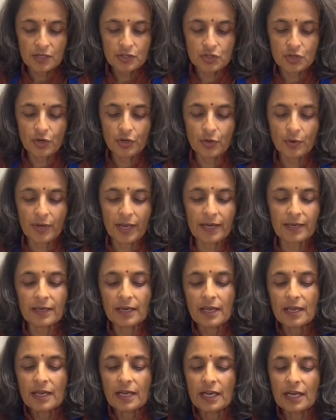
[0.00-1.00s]
So you can
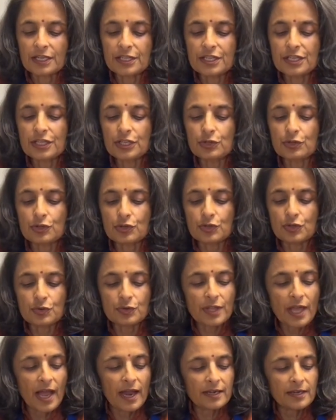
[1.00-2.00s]
continue to do
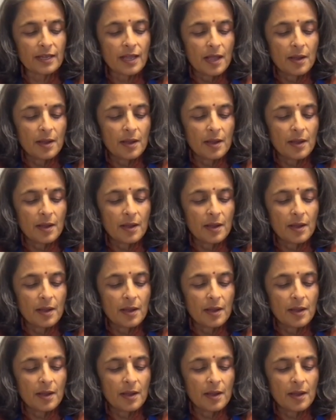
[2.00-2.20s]
that.